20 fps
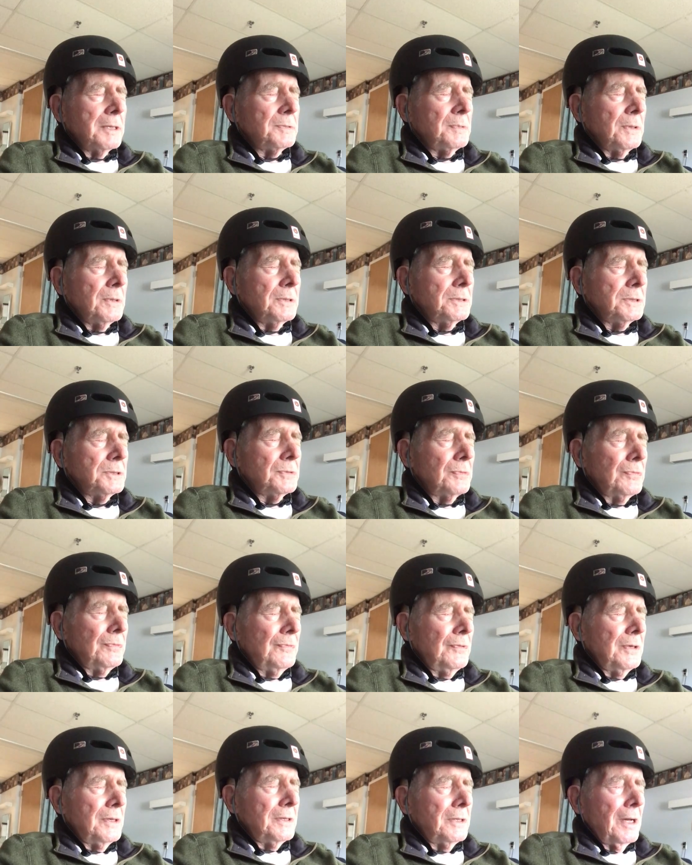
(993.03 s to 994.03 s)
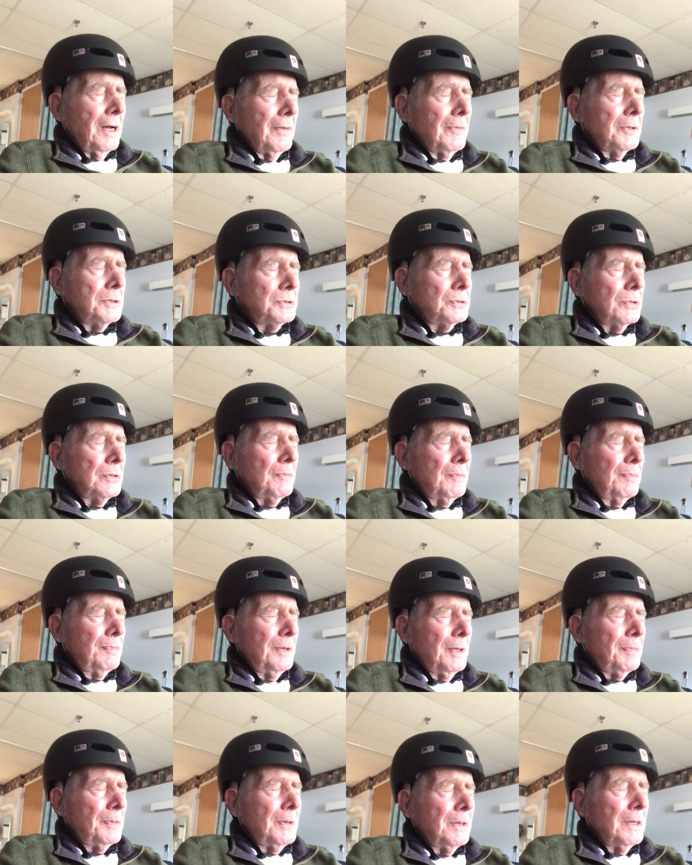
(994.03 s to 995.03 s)
experiences in Vietnam were sort of
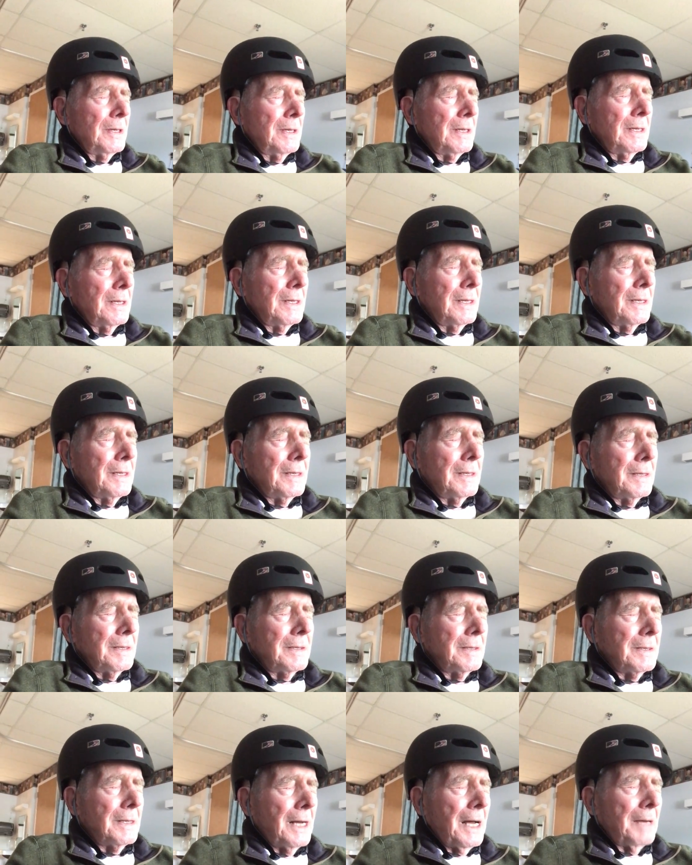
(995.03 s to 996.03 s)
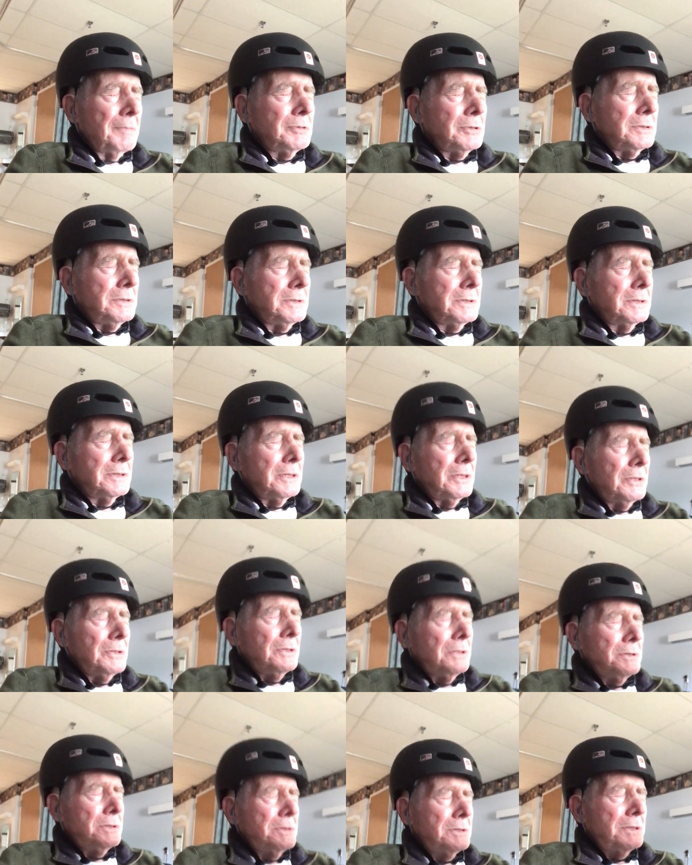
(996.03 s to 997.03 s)
blip options.
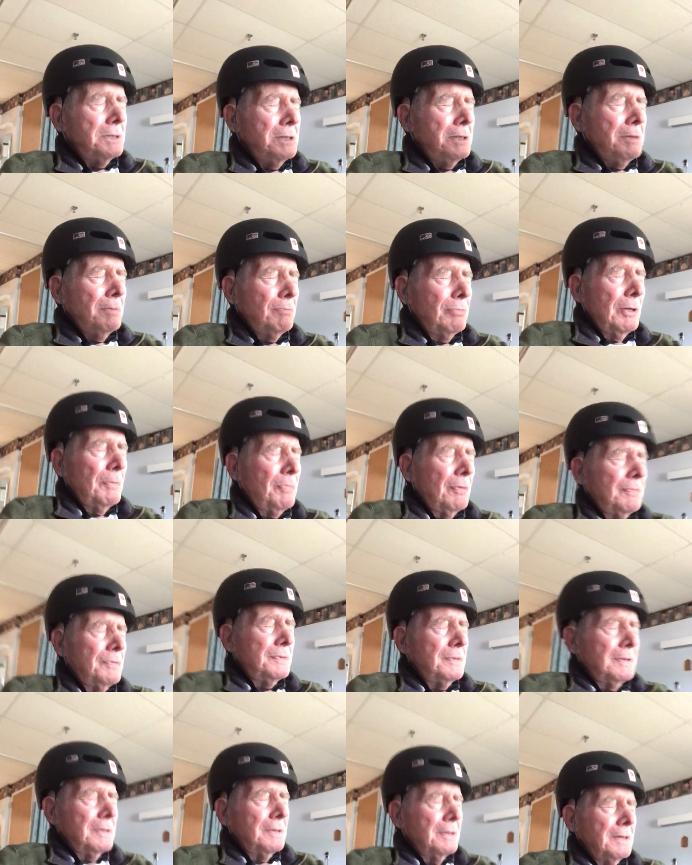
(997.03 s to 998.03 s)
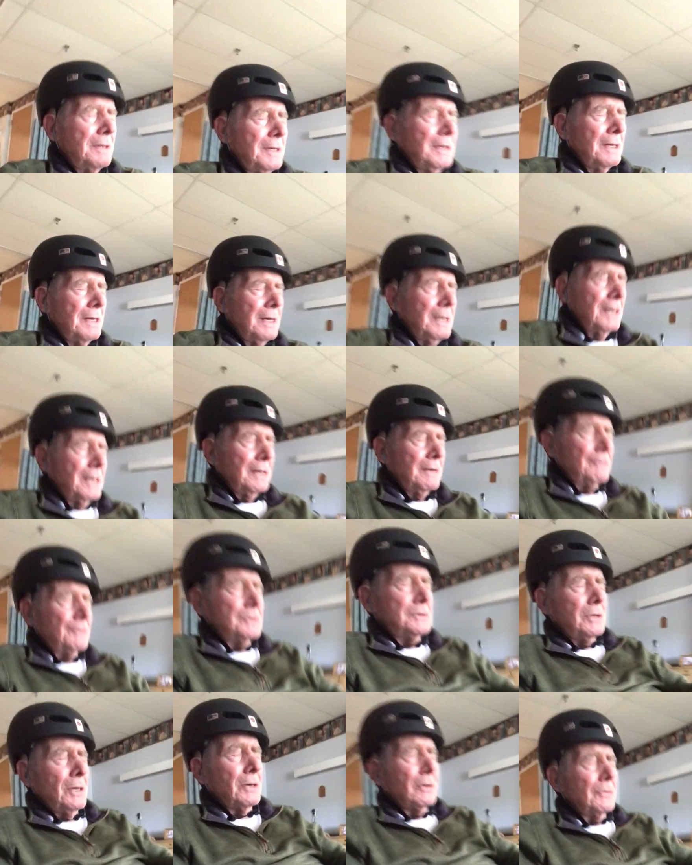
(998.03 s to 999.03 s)
You'd see a blip of
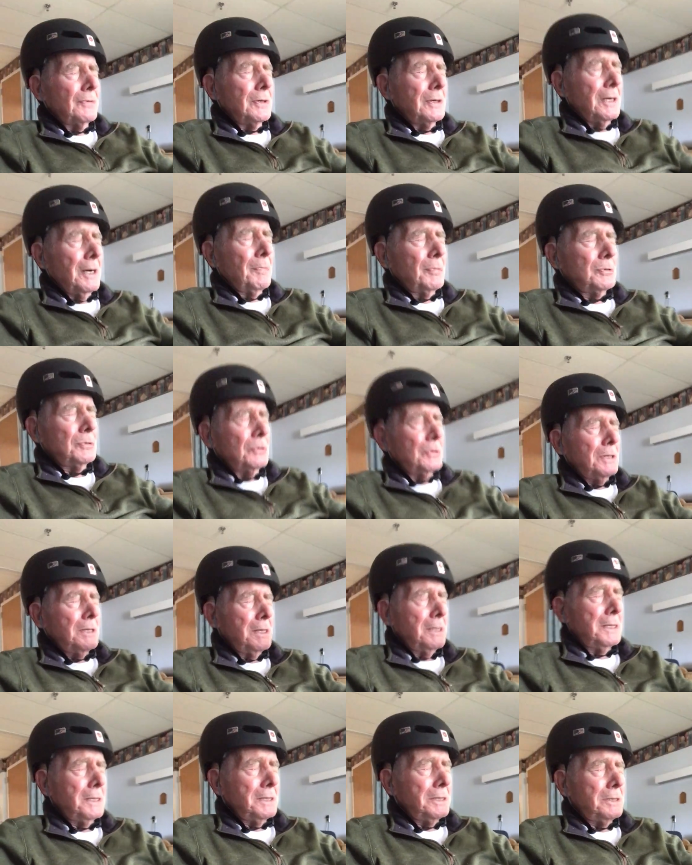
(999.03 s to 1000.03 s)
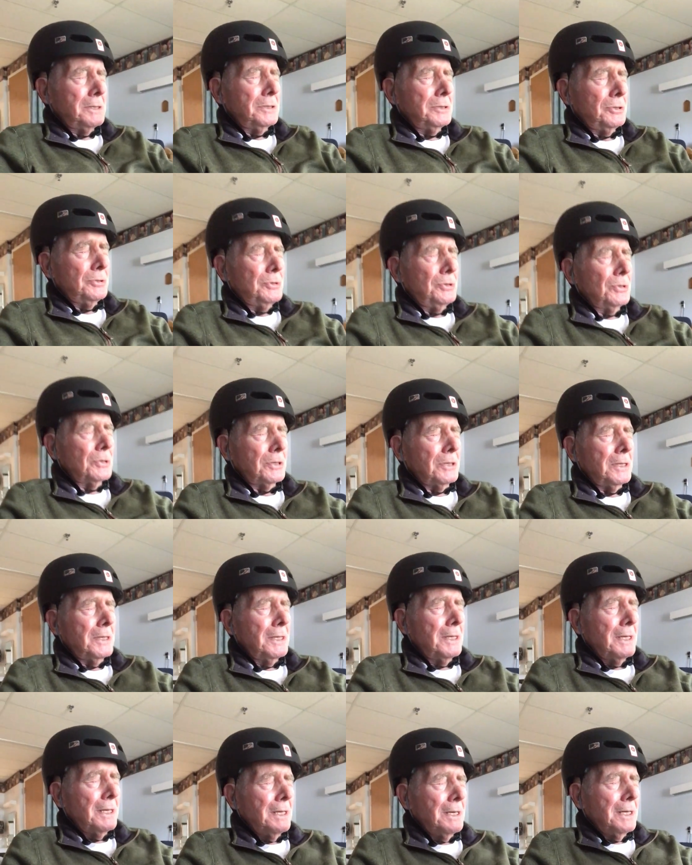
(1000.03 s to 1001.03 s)
photography opportunity, you took it.
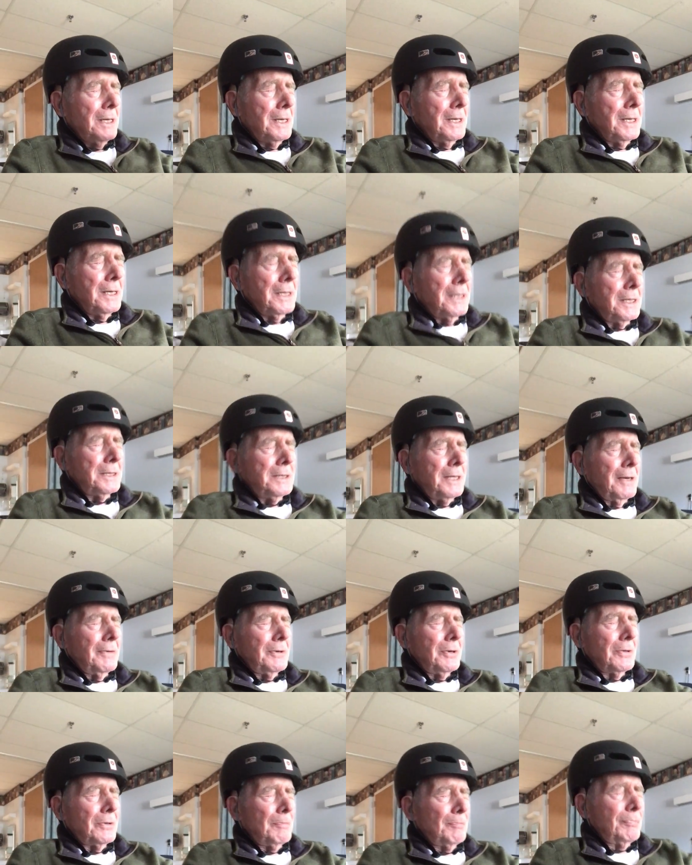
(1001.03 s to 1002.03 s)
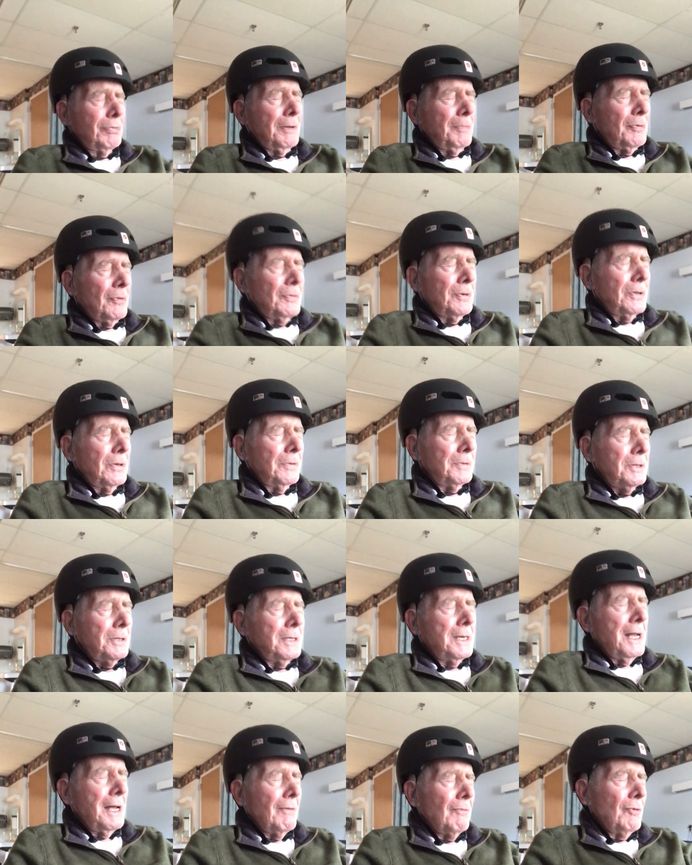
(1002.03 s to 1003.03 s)
And you have another blip over here. You
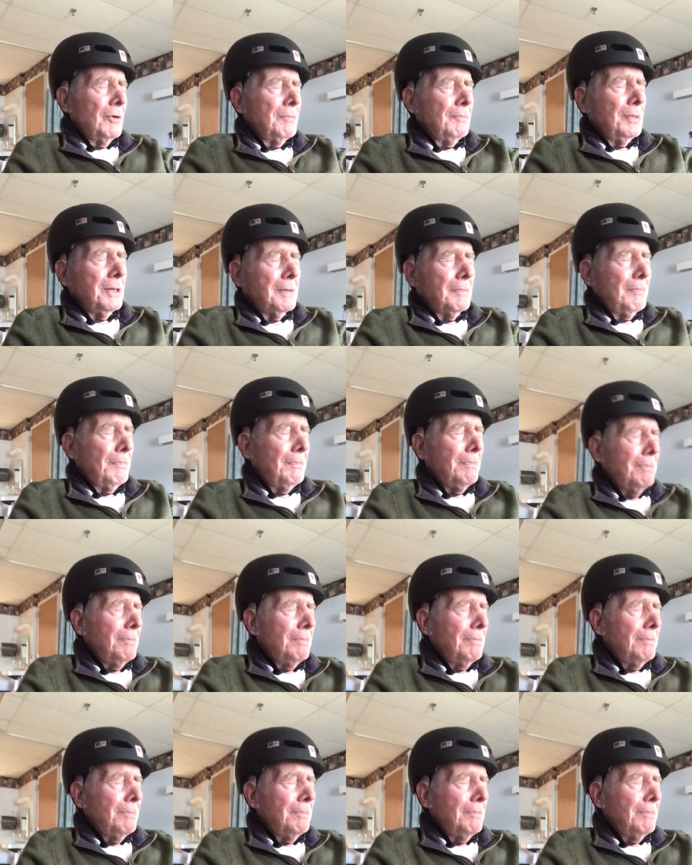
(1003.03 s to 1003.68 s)
didn't have one big